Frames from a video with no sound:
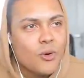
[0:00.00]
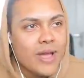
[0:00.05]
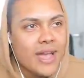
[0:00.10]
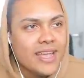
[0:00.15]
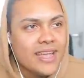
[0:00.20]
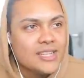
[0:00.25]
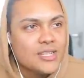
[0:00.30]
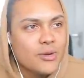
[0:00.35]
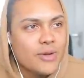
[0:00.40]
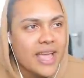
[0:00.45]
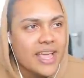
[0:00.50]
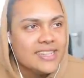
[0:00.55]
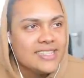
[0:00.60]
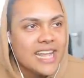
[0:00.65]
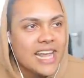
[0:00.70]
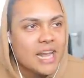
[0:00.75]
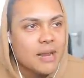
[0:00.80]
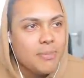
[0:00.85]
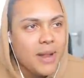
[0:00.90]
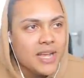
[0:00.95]
okay, it's okay.
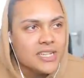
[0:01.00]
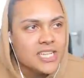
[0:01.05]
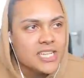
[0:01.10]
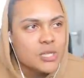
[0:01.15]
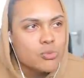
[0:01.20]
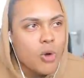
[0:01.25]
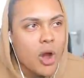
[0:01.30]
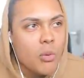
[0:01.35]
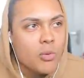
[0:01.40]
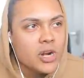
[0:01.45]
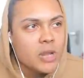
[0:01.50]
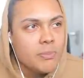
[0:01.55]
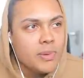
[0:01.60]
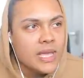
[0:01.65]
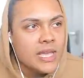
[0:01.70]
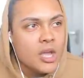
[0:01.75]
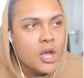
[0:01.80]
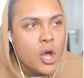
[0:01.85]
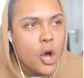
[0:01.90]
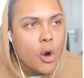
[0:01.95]
Second place. This is where I want to
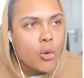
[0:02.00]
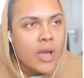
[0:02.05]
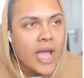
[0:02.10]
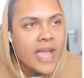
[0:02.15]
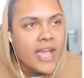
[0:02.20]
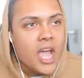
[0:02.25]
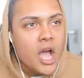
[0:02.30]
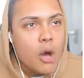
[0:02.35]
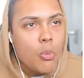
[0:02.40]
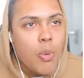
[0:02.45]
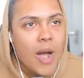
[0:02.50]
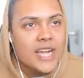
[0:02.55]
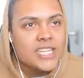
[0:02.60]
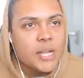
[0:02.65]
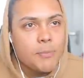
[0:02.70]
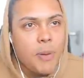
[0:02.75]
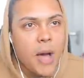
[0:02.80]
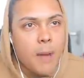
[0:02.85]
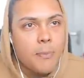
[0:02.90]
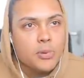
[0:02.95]
be. Okay, where's
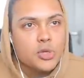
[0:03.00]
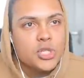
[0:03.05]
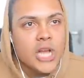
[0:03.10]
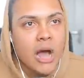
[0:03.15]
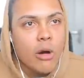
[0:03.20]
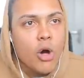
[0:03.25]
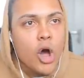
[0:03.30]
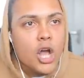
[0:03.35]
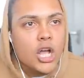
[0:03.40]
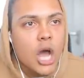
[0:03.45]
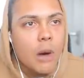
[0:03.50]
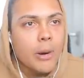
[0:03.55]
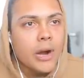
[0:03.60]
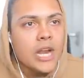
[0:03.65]
the purple shell? Come